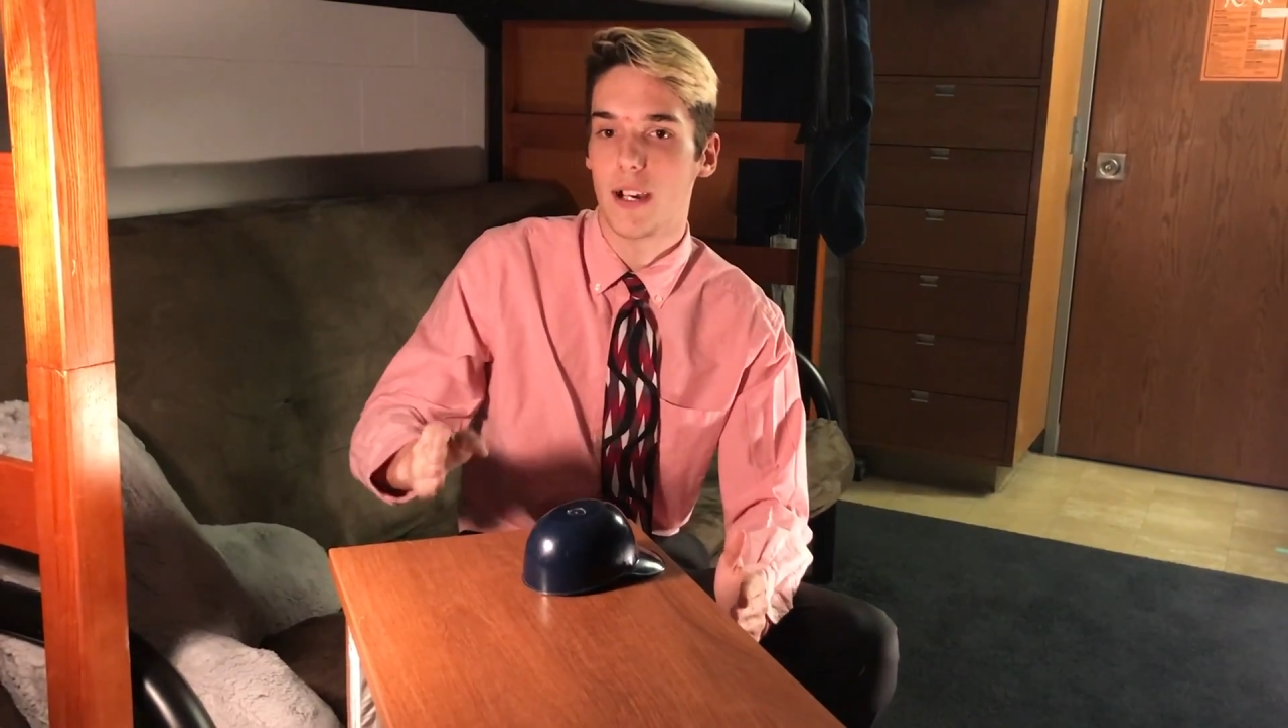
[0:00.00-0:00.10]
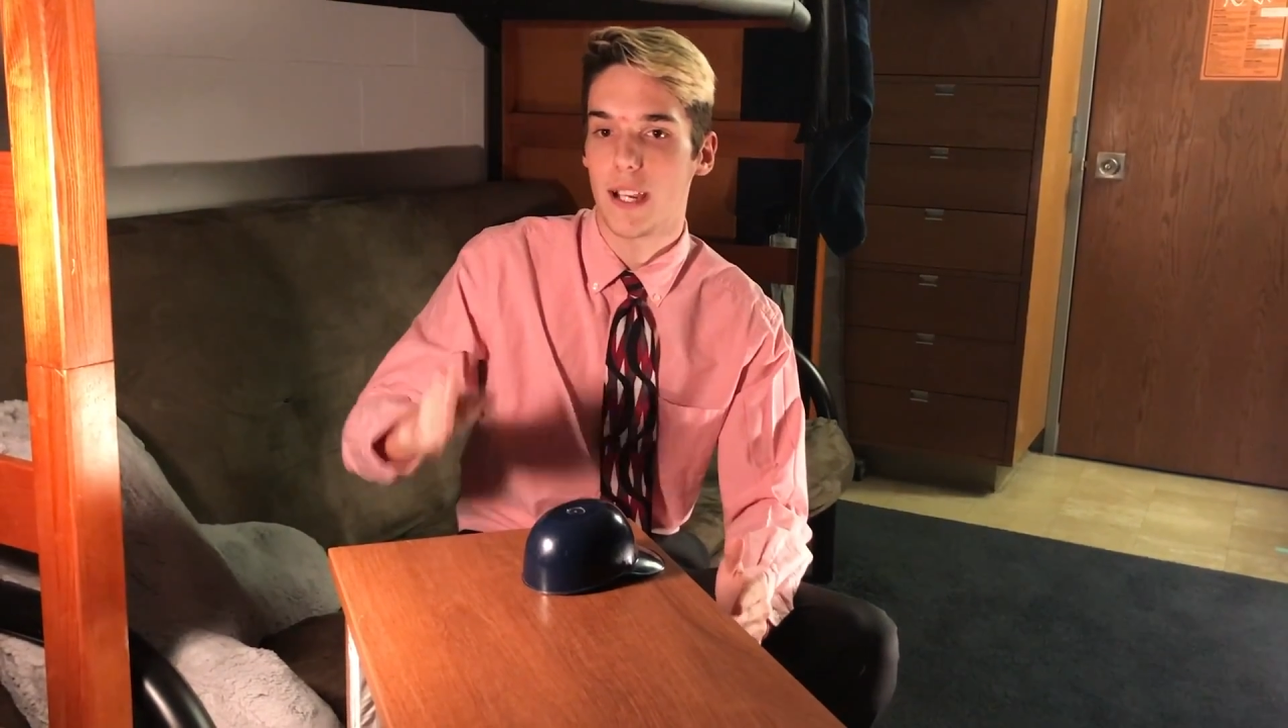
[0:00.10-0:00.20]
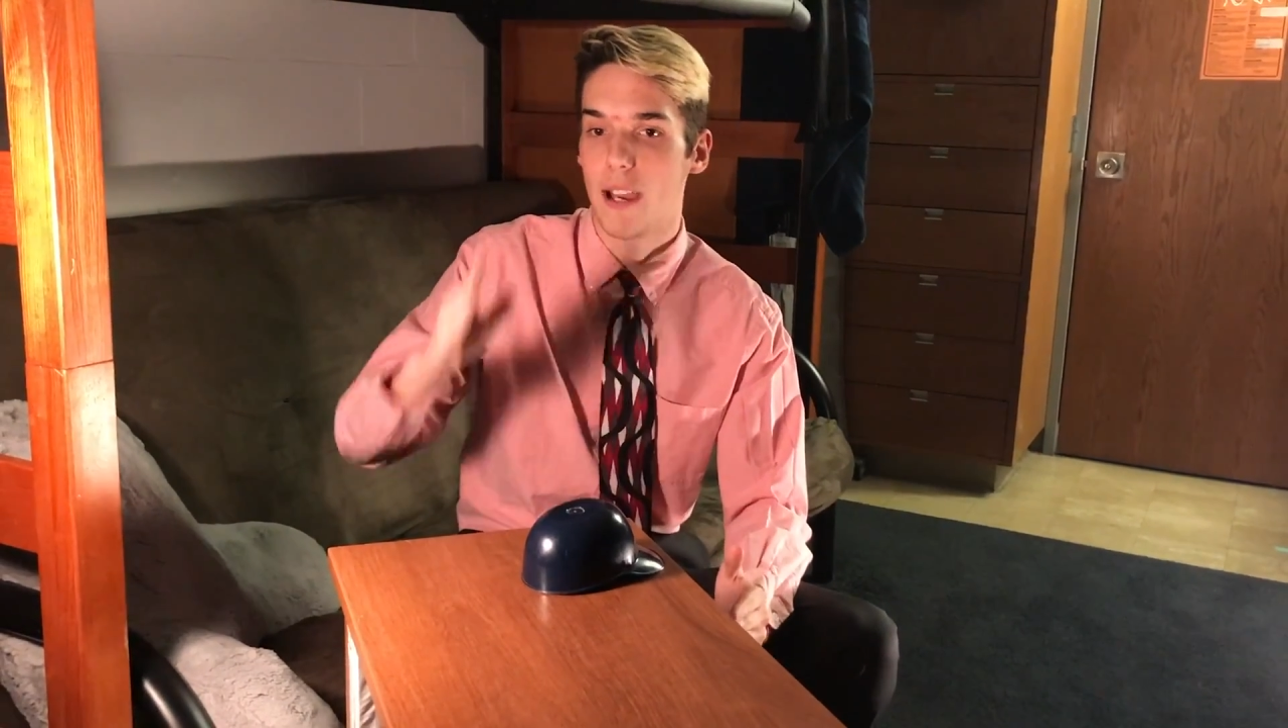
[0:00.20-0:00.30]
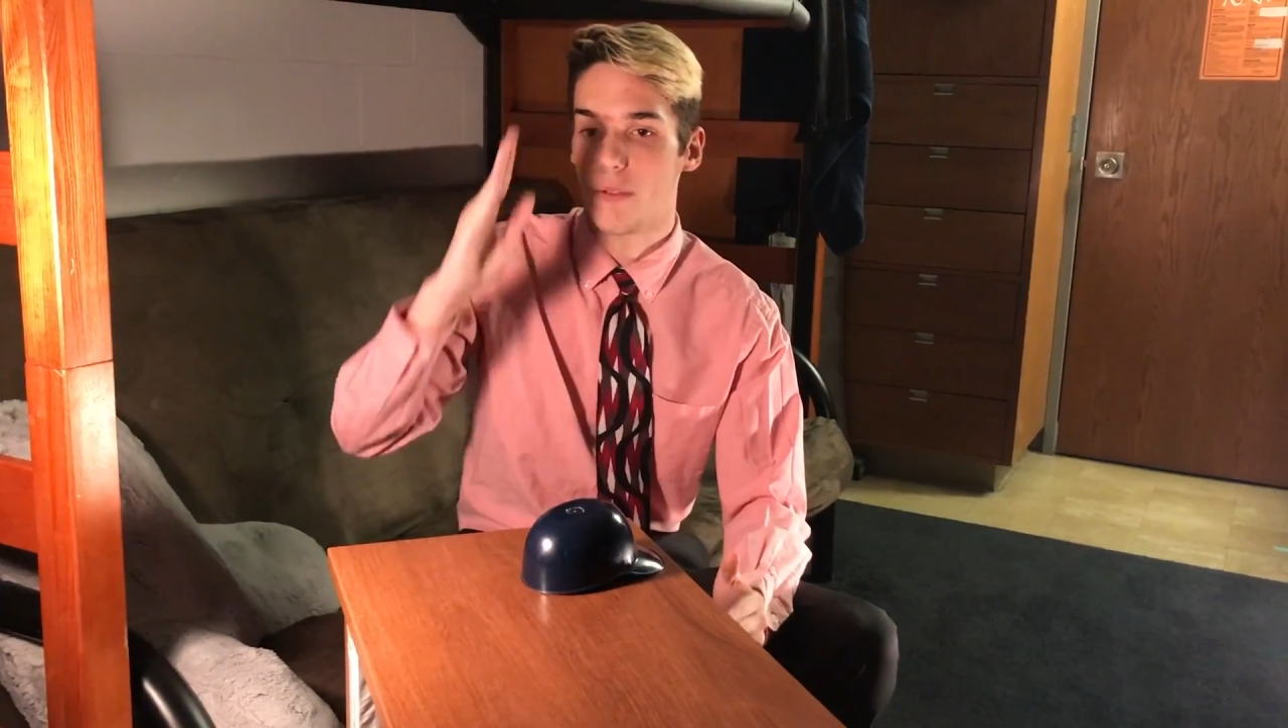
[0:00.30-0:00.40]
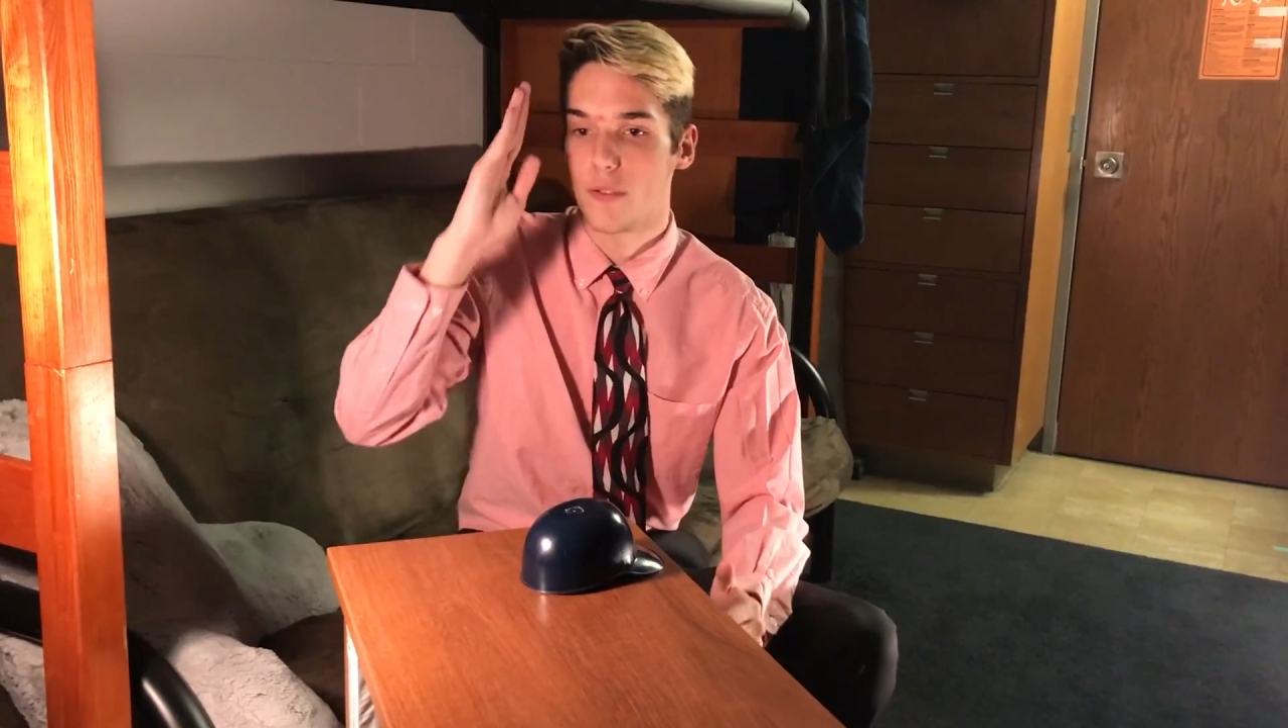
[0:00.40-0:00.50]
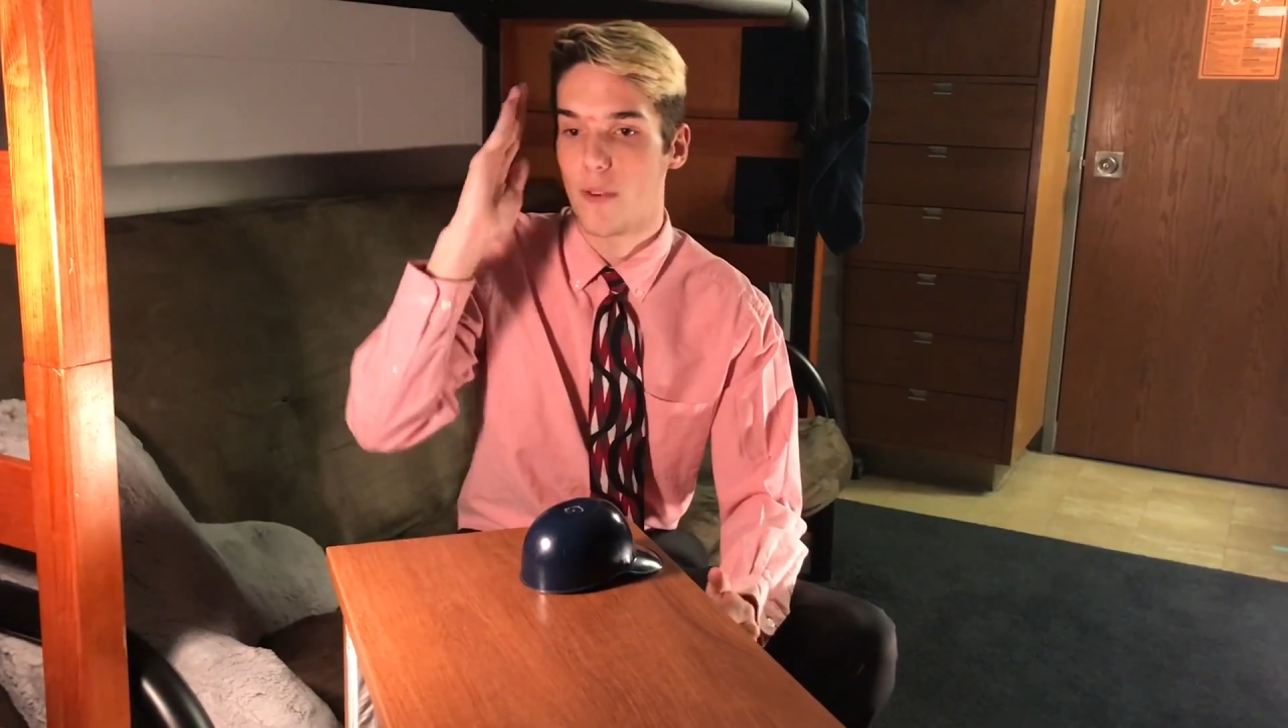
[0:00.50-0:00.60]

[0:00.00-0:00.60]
I would